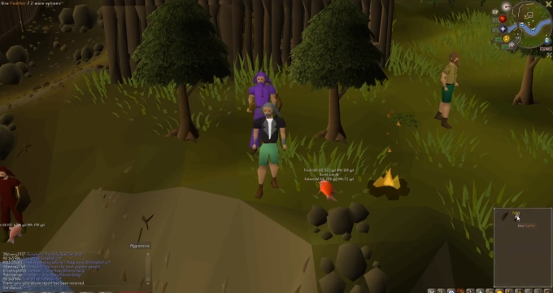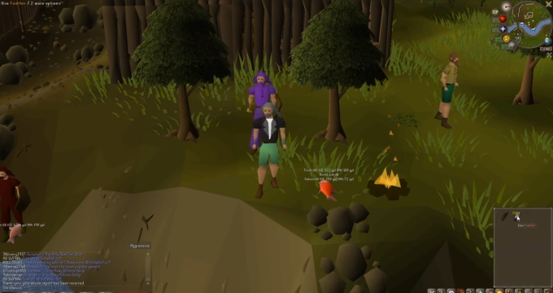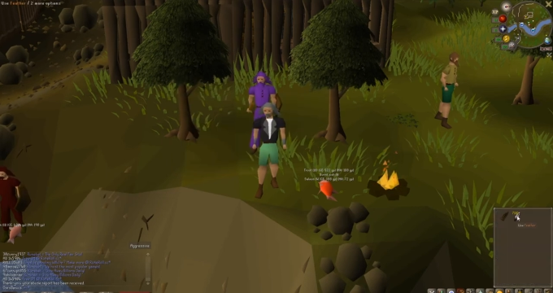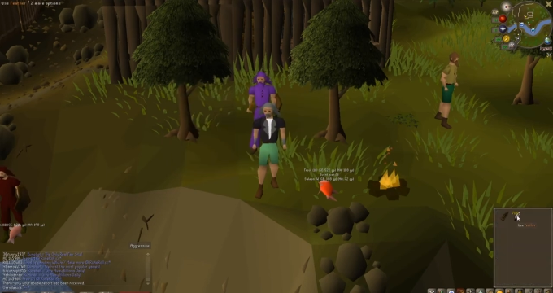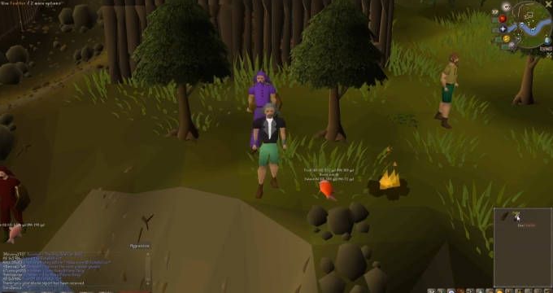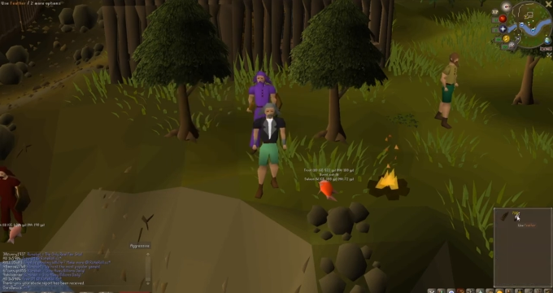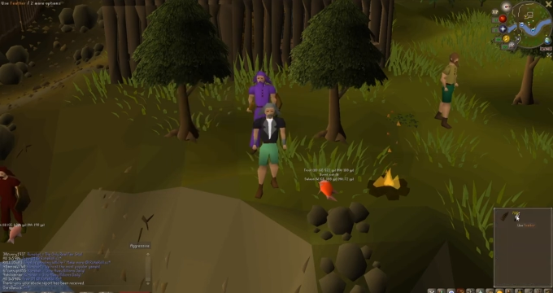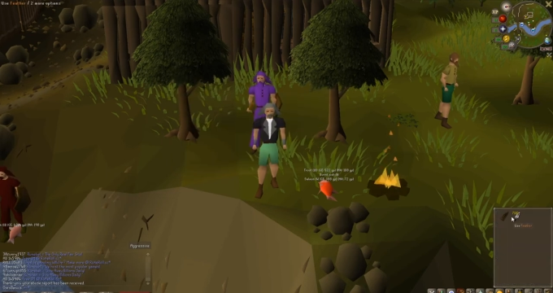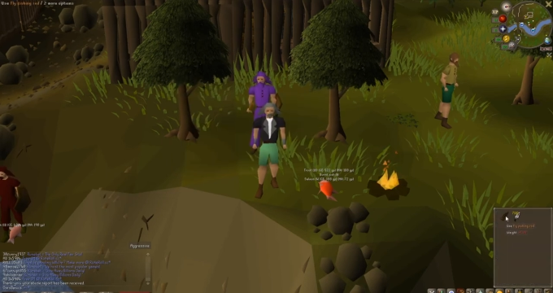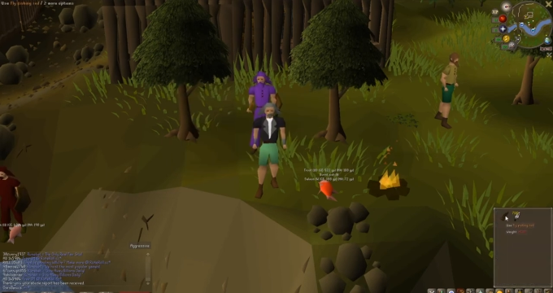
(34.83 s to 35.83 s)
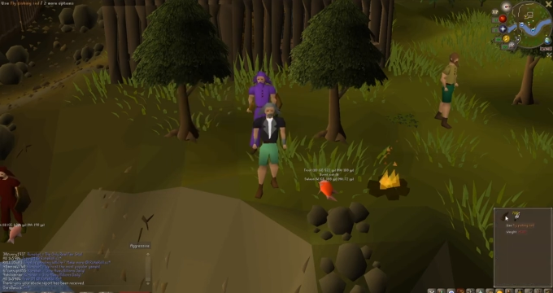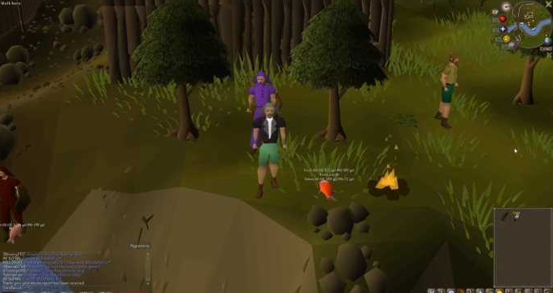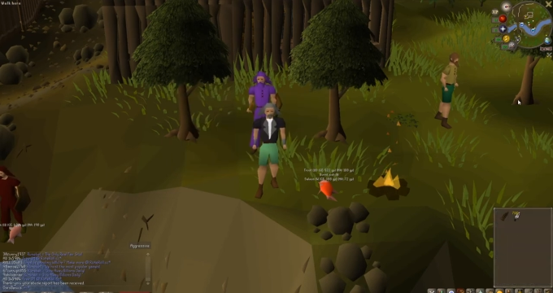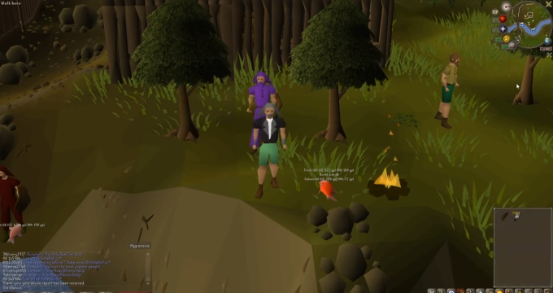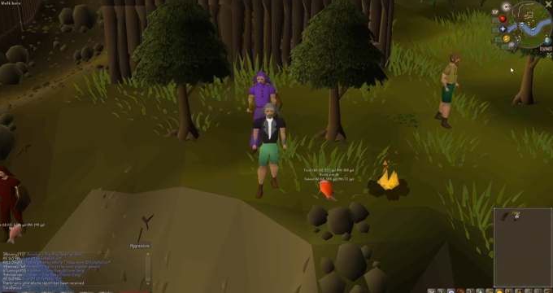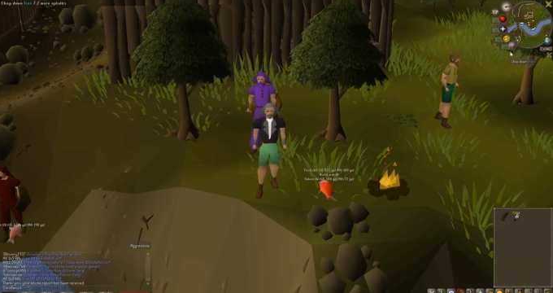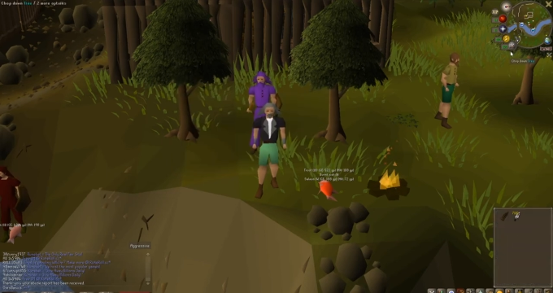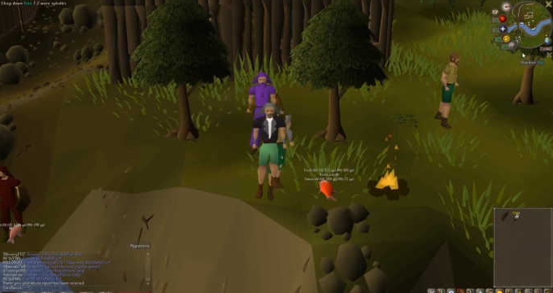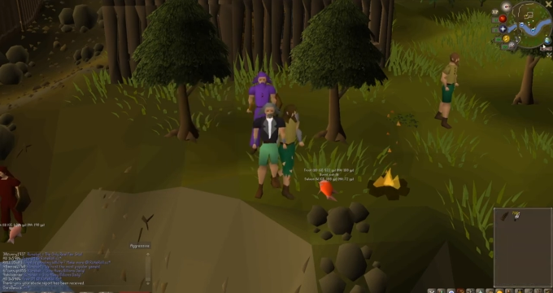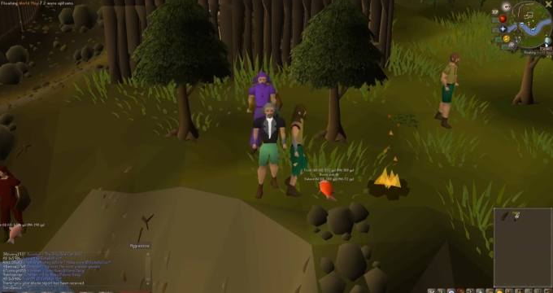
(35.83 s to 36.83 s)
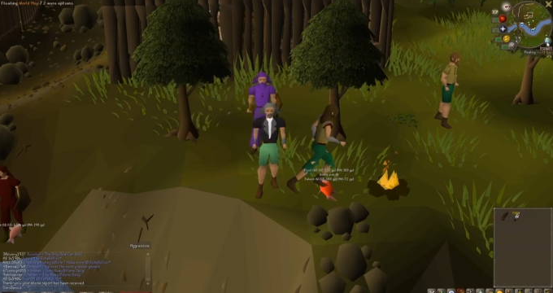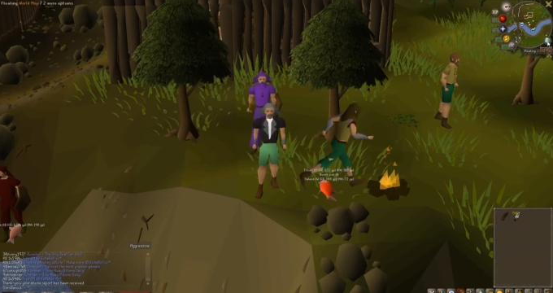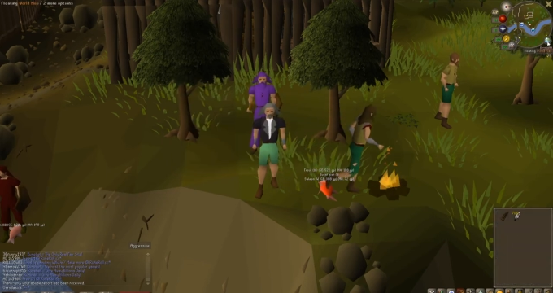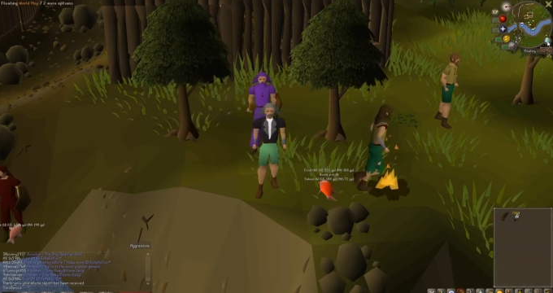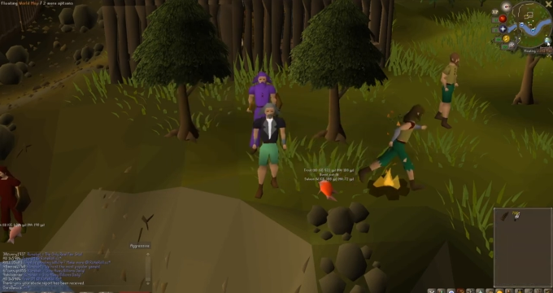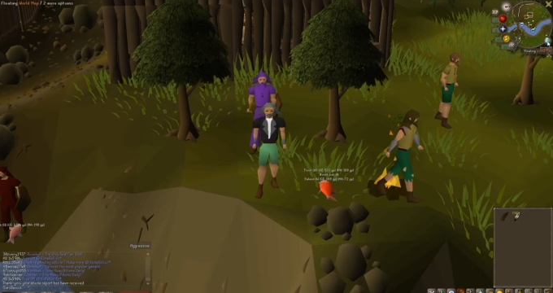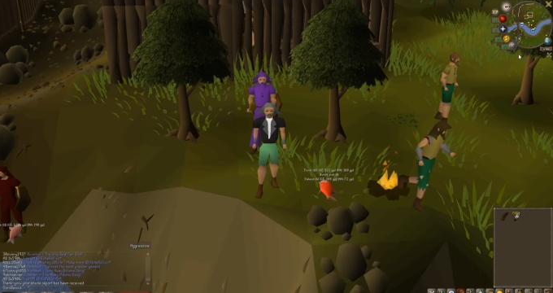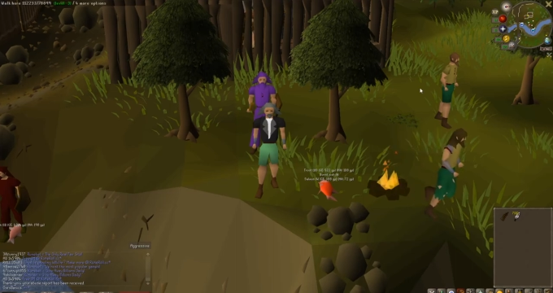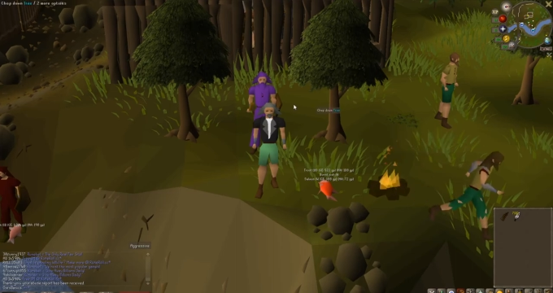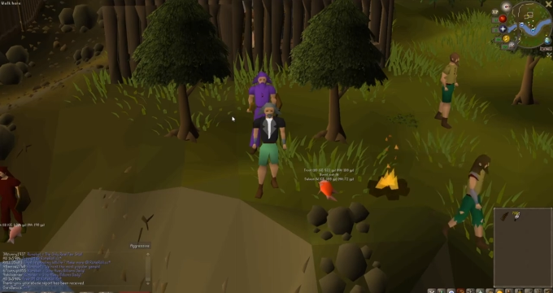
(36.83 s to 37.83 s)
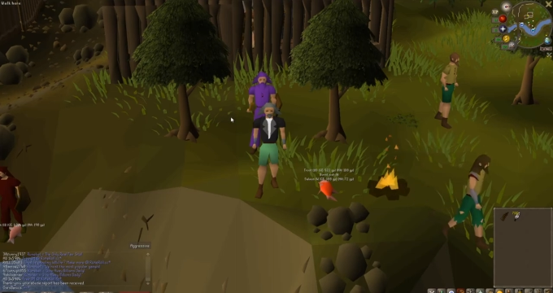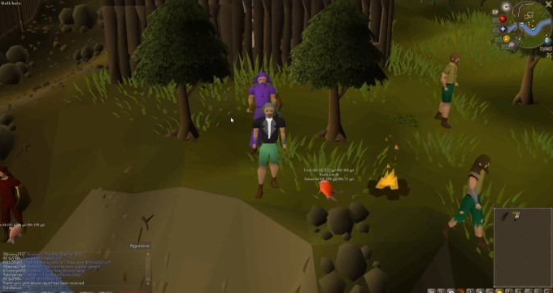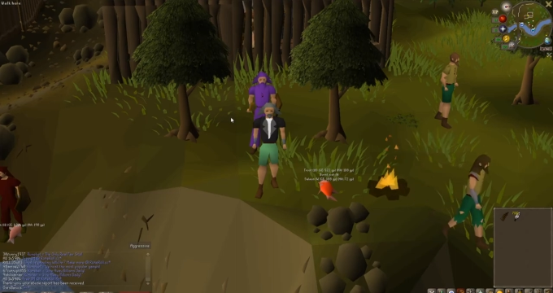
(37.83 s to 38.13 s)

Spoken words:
Nobody's mouth can be seen.